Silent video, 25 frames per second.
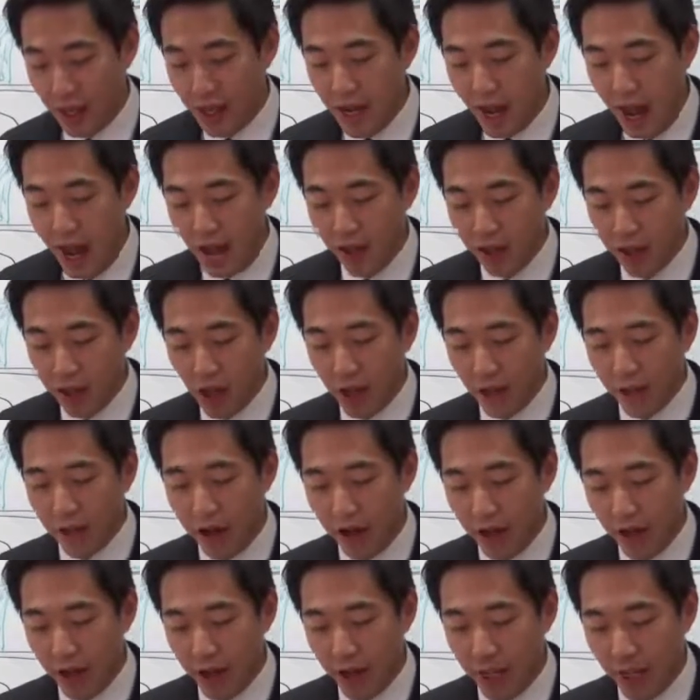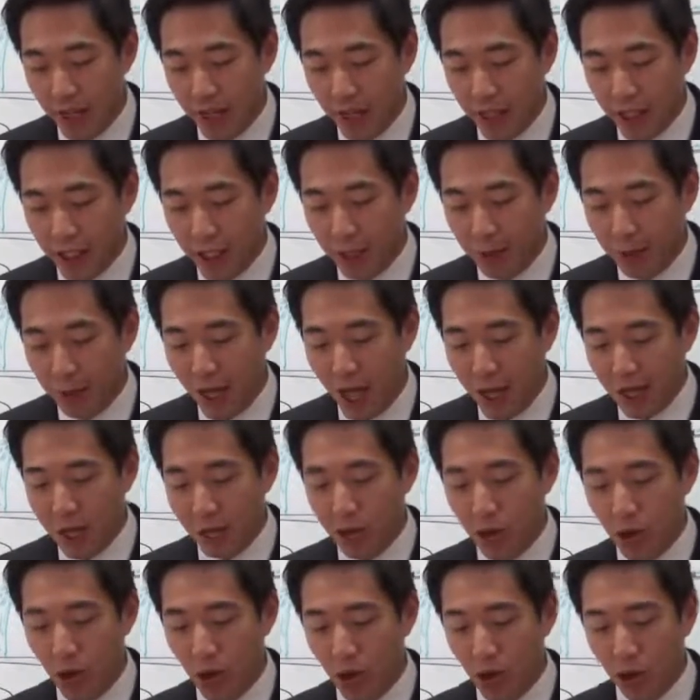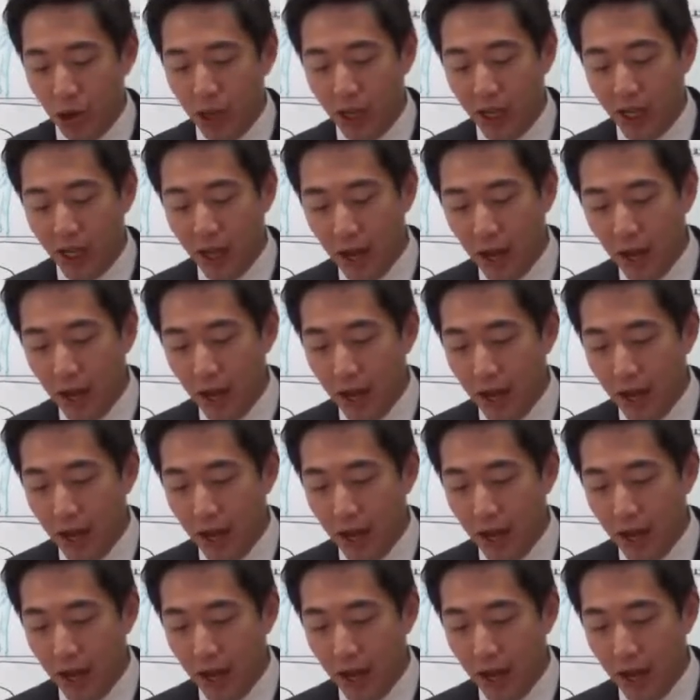Names are very explanatory